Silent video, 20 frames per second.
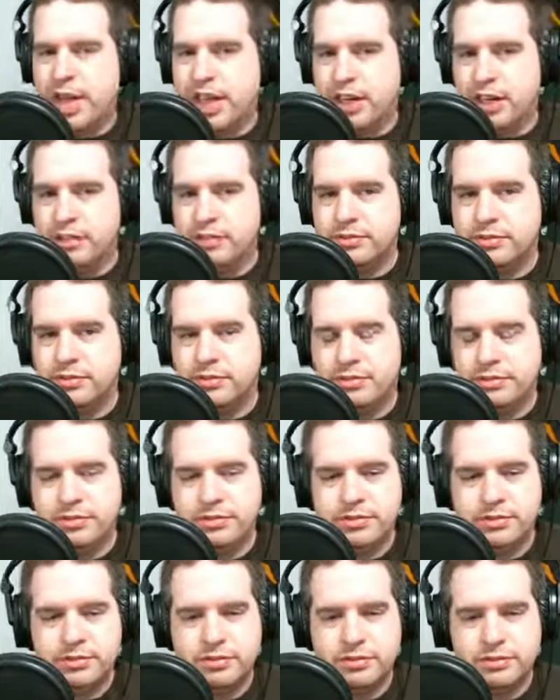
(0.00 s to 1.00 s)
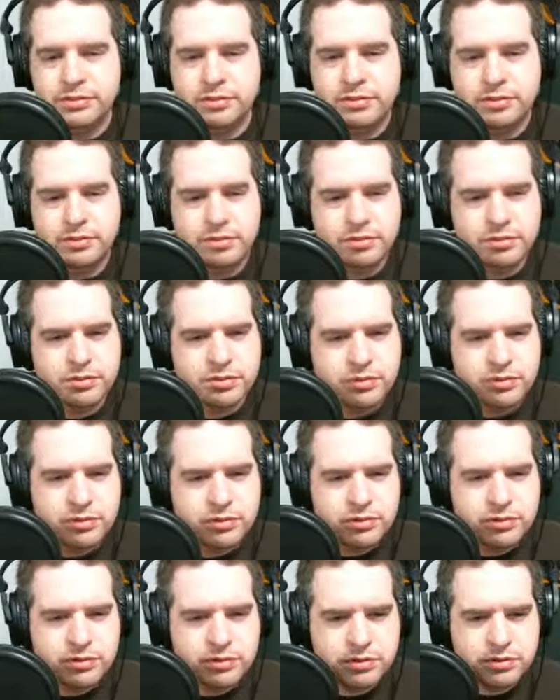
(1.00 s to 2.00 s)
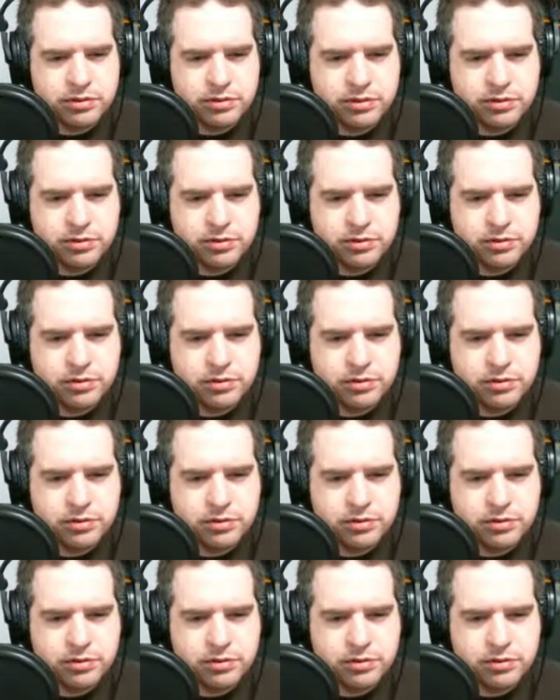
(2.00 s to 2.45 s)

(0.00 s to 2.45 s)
It says open beta will launch October 1st.